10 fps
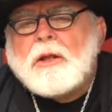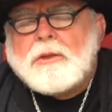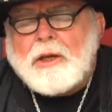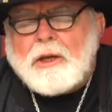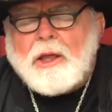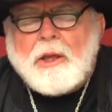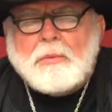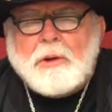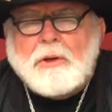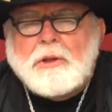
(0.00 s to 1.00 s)
Then he
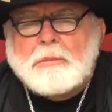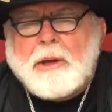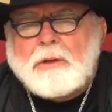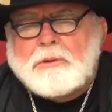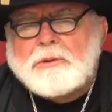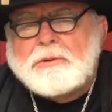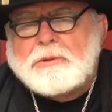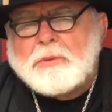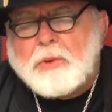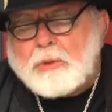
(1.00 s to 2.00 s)
went to the
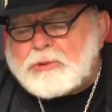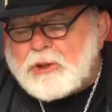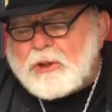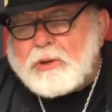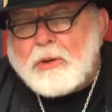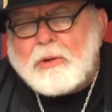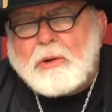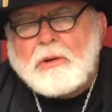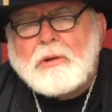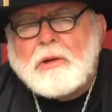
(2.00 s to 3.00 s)
mountains where it was a little
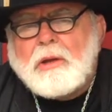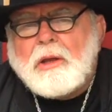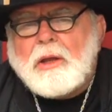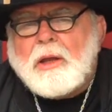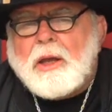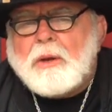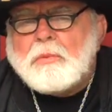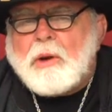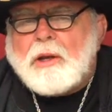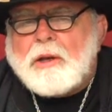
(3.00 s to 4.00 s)
cooler
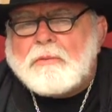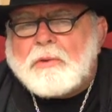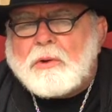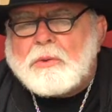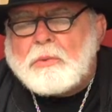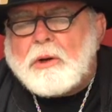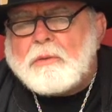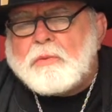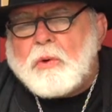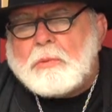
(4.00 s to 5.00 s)
and waited for the 3
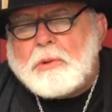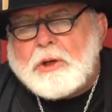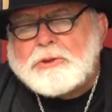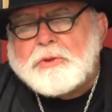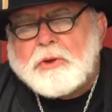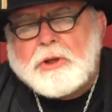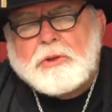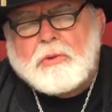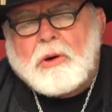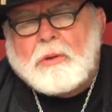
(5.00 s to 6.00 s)
or 4 months for
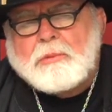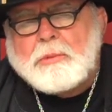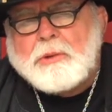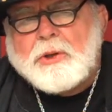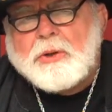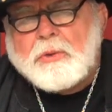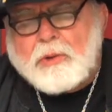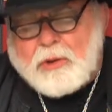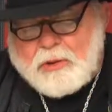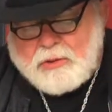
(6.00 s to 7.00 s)
his crop to
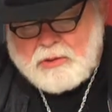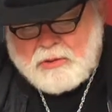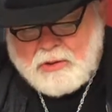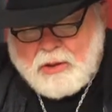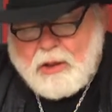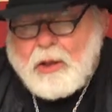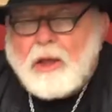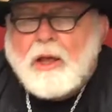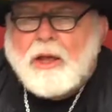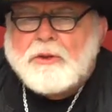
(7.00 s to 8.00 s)
mature.
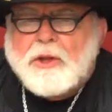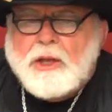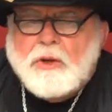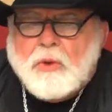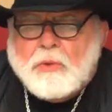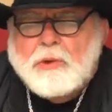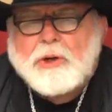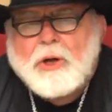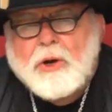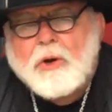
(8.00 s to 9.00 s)
Then going to
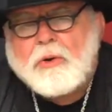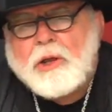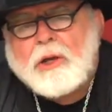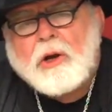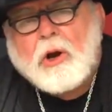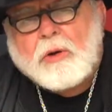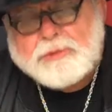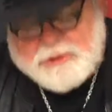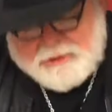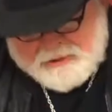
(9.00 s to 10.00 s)
return and
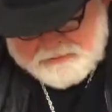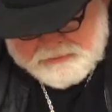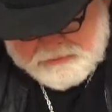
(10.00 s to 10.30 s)
harvest it.